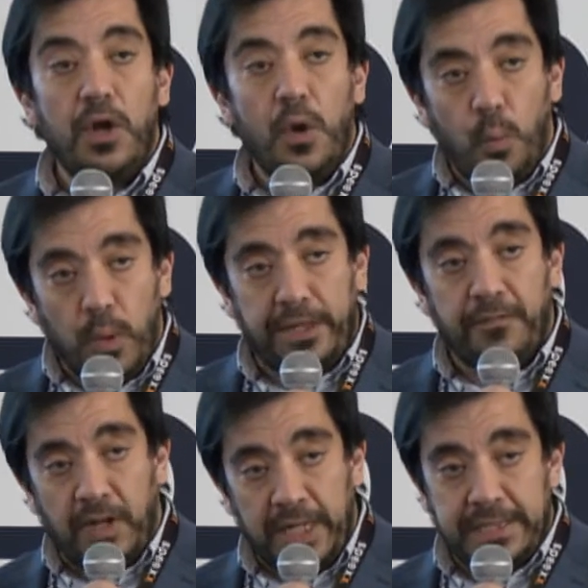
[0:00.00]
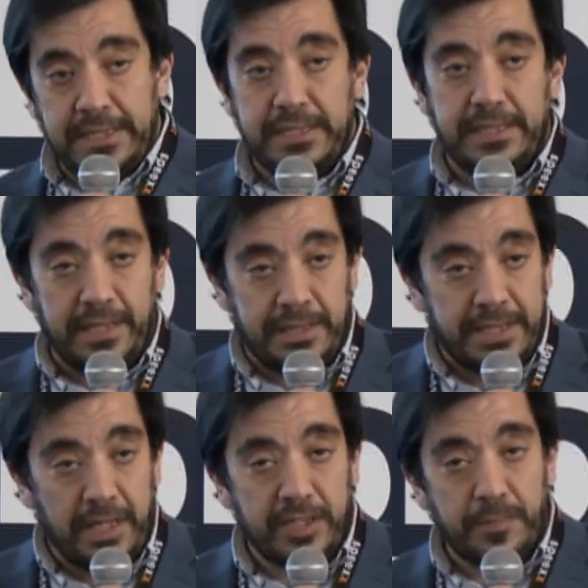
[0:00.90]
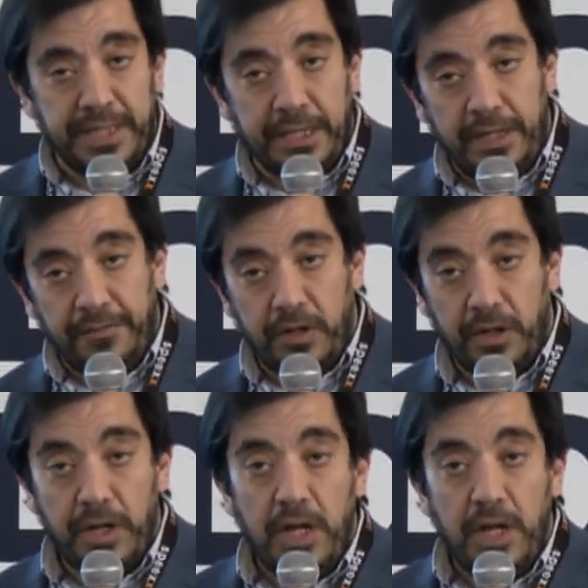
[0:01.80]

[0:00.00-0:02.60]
What devices is this going to be delivered on?